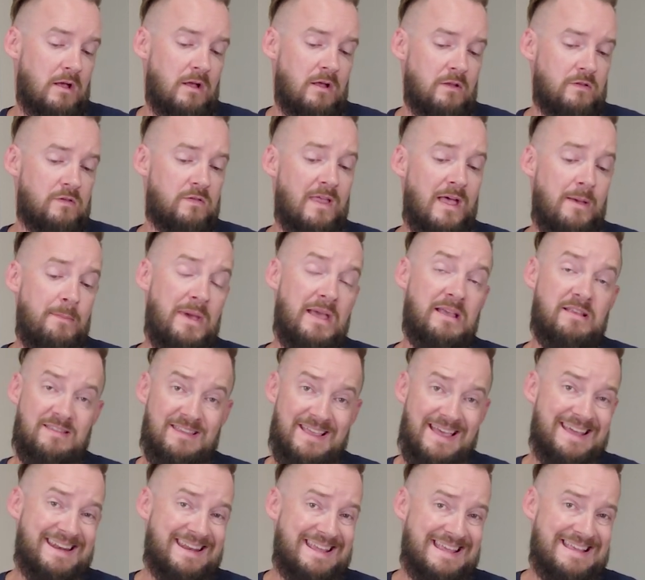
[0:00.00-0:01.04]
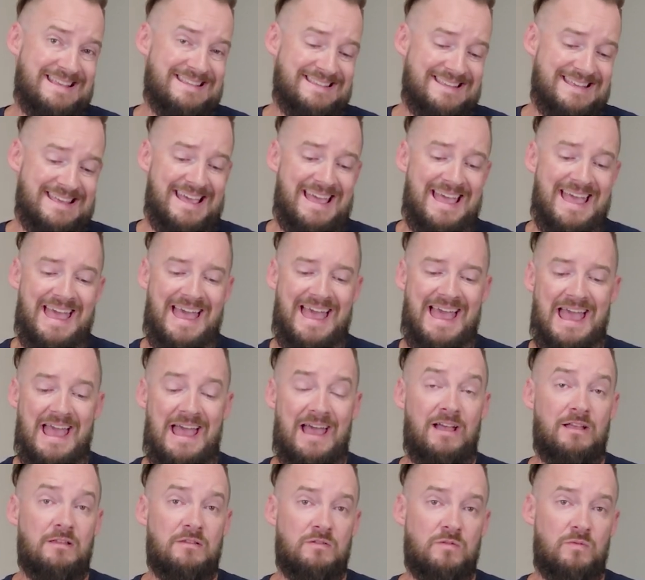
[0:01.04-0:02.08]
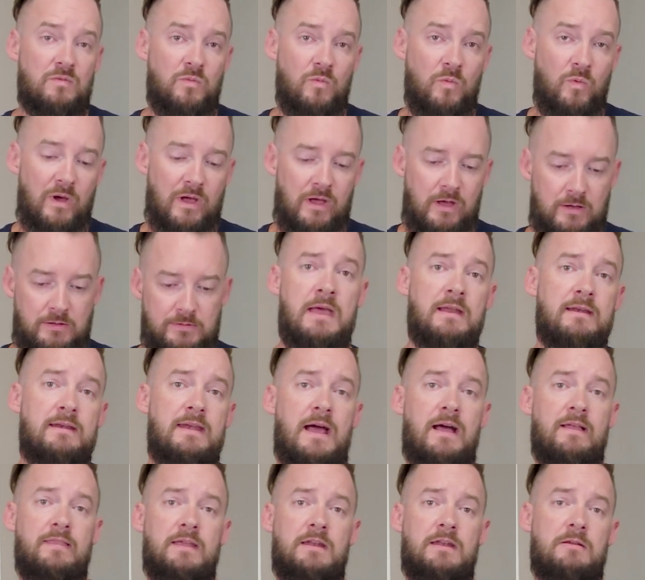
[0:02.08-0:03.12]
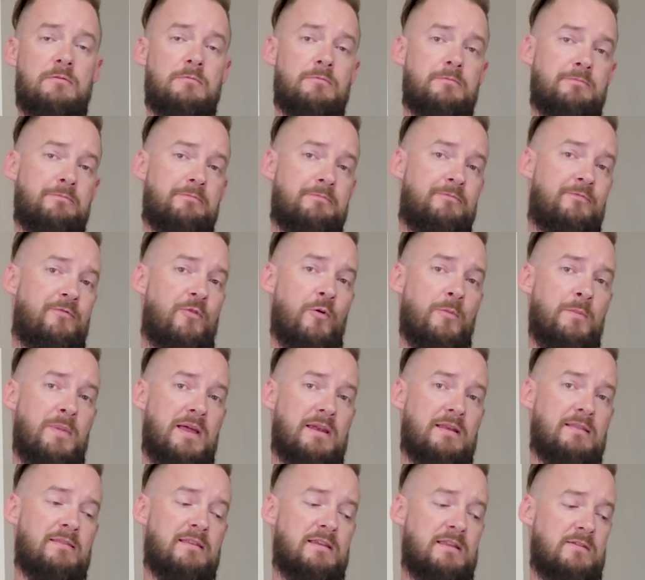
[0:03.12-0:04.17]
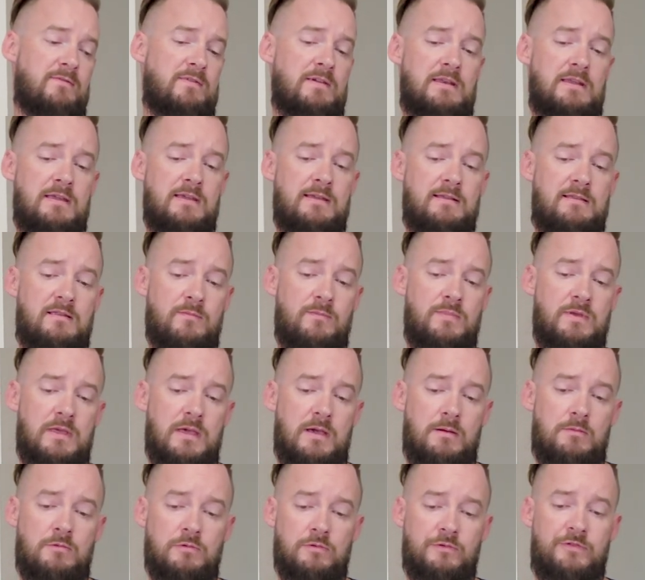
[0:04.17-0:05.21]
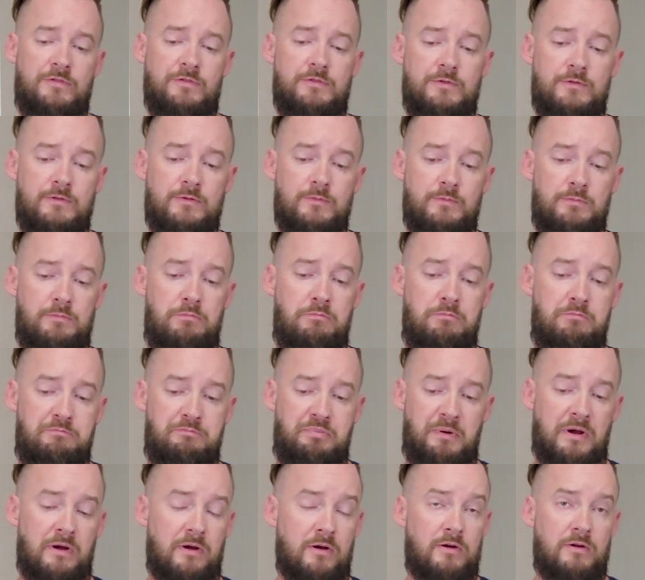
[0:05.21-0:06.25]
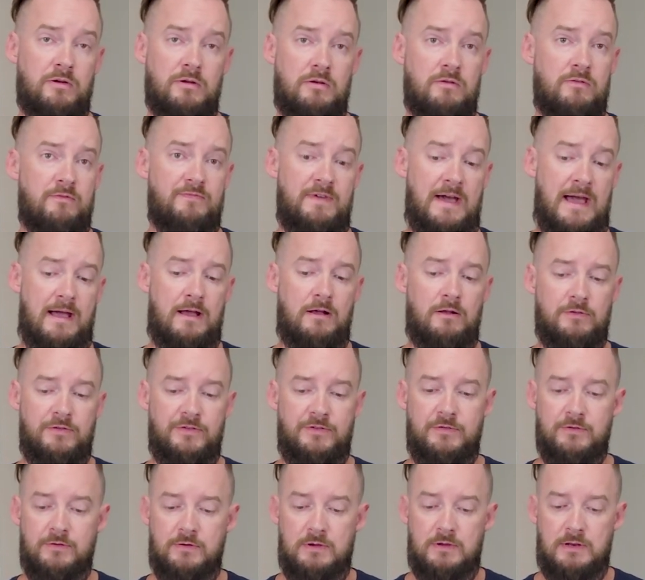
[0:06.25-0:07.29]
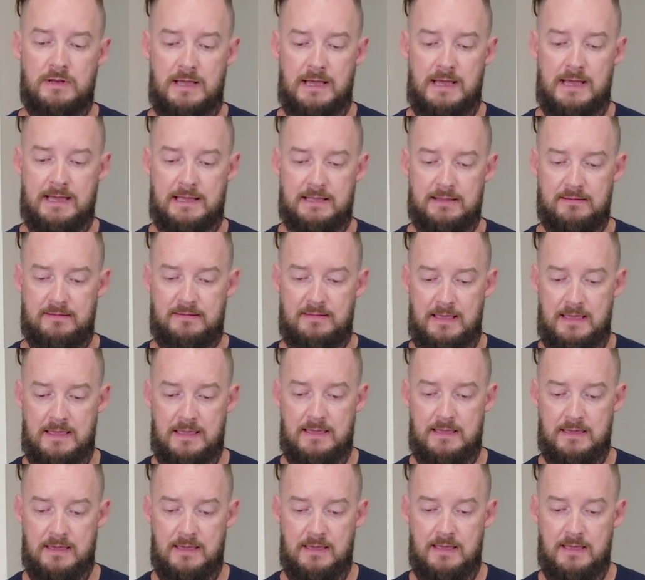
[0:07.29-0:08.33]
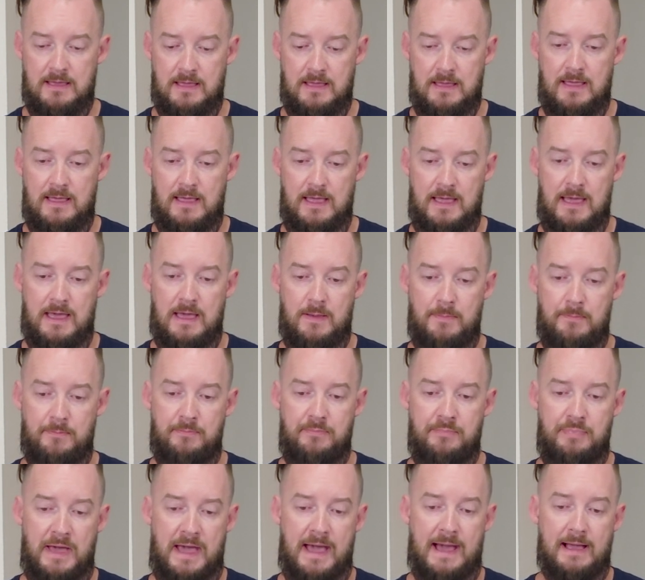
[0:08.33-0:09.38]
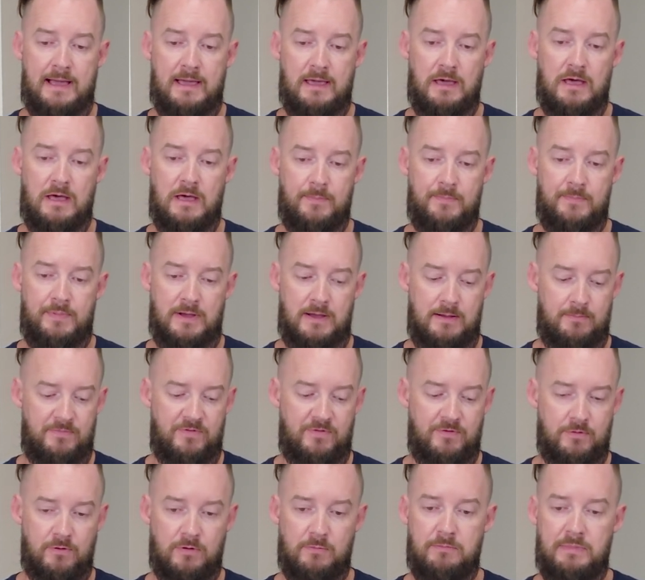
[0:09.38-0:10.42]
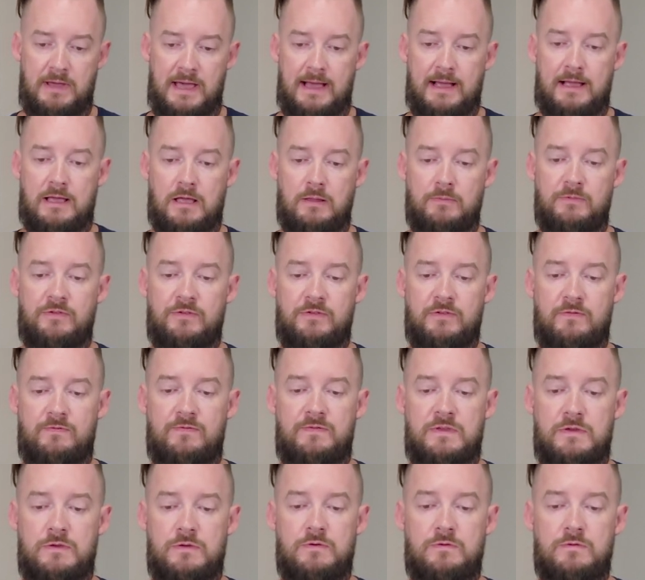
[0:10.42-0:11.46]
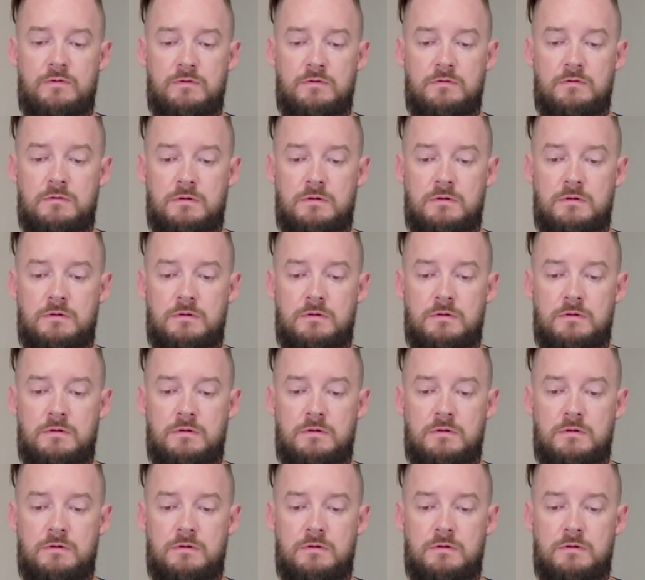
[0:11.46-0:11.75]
So that makes that easy as well. Now that it formatted the DVD to be able to burn files to it, I can take and back up. I'm just gonna back up just a few.